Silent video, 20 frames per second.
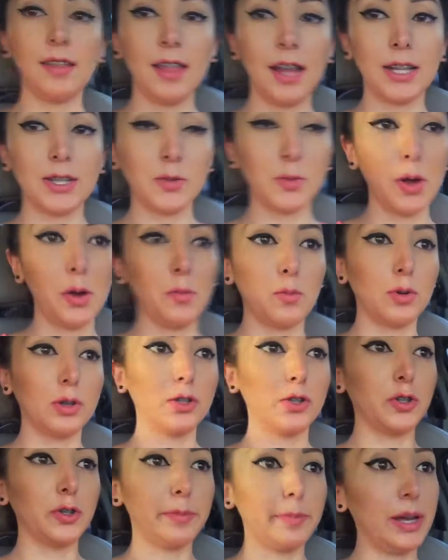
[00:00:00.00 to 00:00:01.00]
That's what
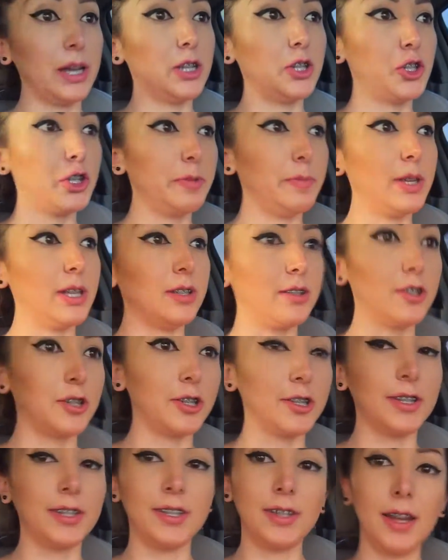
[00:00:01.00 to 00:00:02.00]
rustled my jimmies
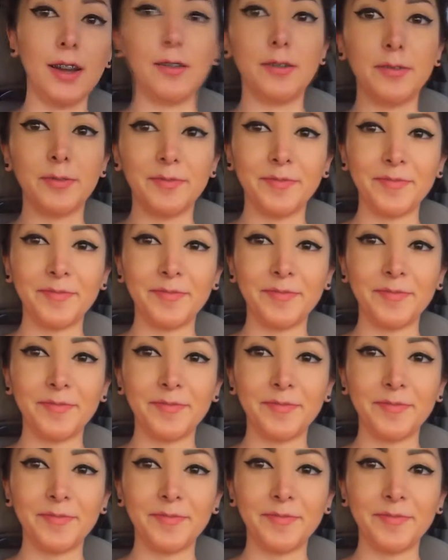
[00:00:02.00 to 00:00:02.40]
just now.